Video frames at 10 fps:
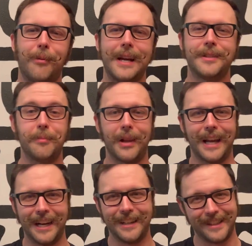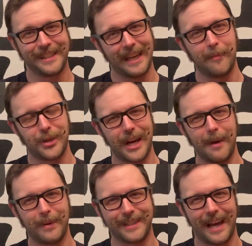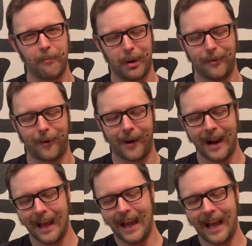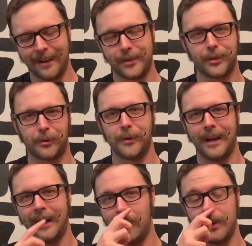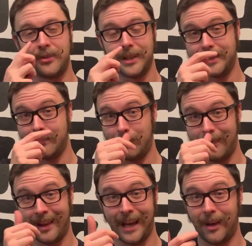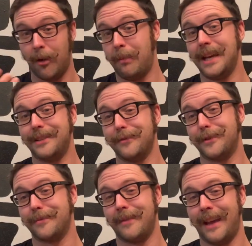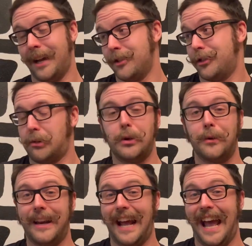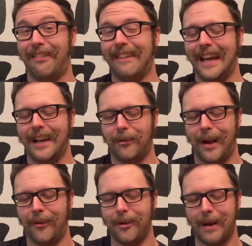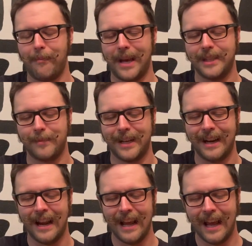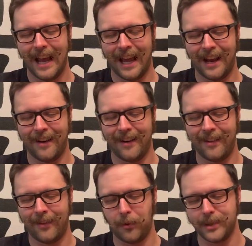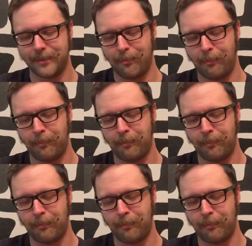razor blade into the same shape as that buffer, and screwed it in with just like a piece of like a screw that I had laying around in my basement. And there was